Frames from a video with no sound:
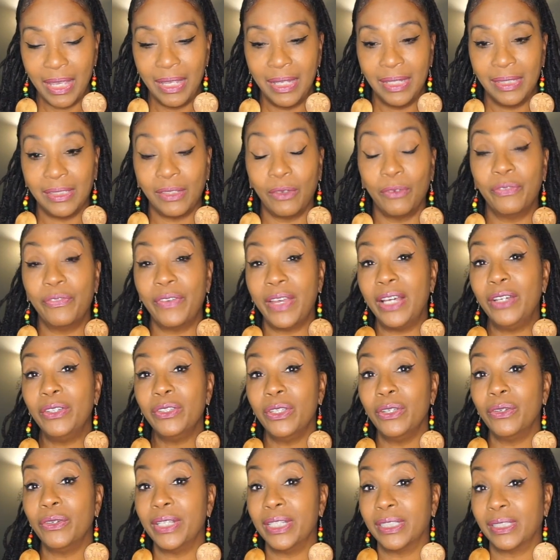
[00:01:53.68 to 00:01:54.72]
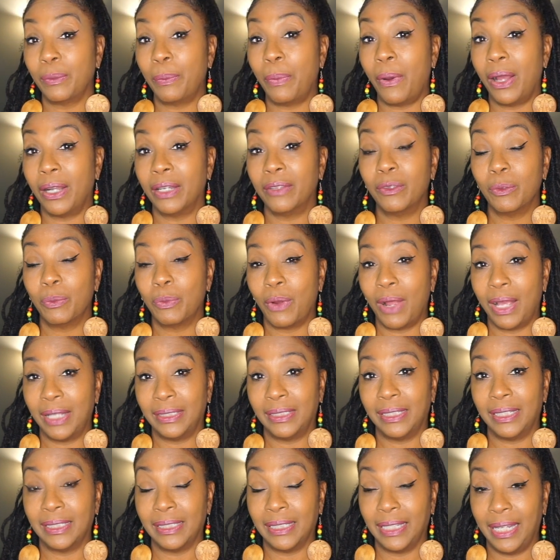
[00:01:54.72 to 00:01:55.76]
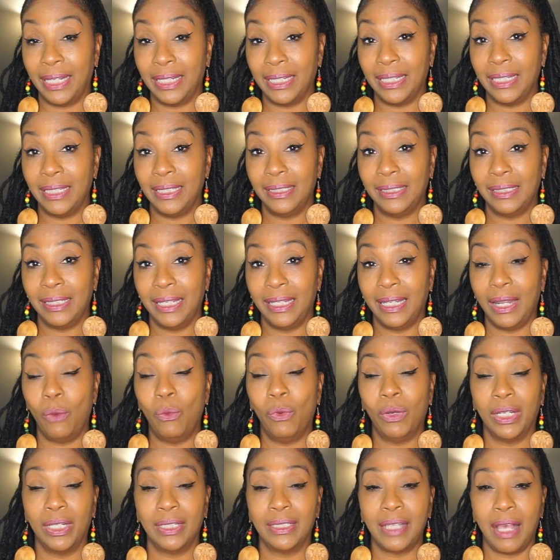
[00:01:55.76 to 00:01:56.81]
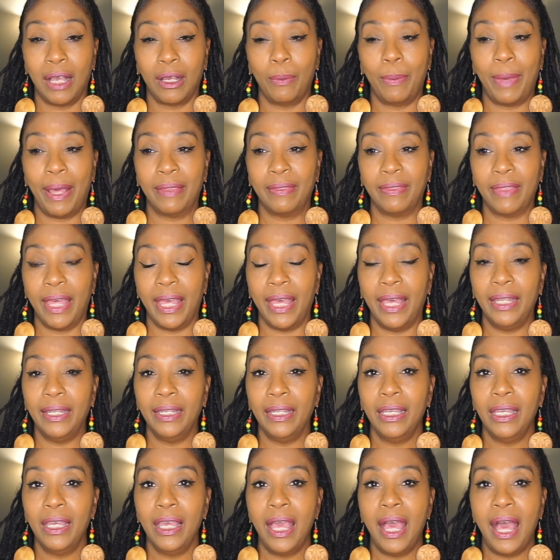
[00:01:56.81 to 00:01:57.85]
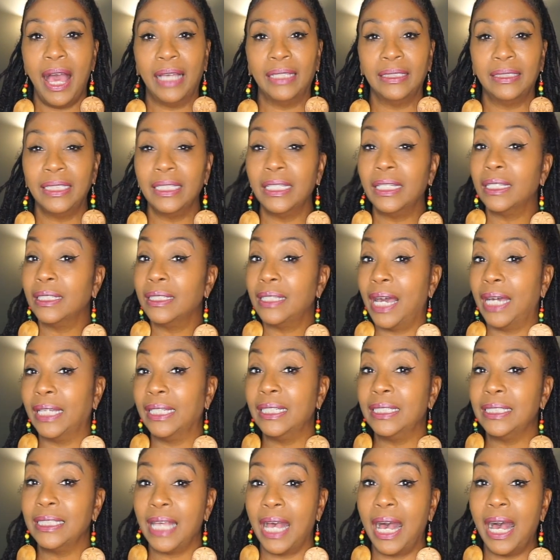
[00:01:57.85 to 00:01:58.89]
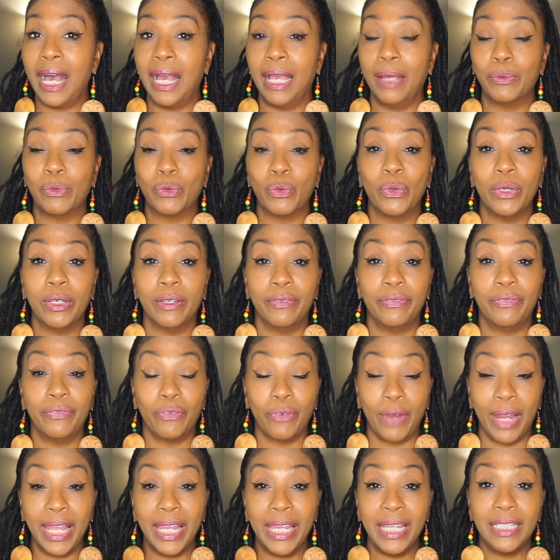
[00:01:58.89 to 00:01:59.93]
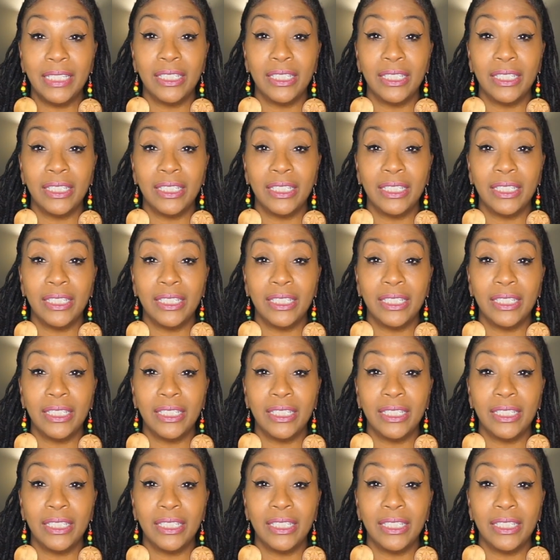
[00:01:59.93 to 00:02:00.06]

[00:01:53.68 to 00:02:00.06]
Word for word: So failure is a part of the process, ladies, and I want to talk about that. I think a lot of times we're afraid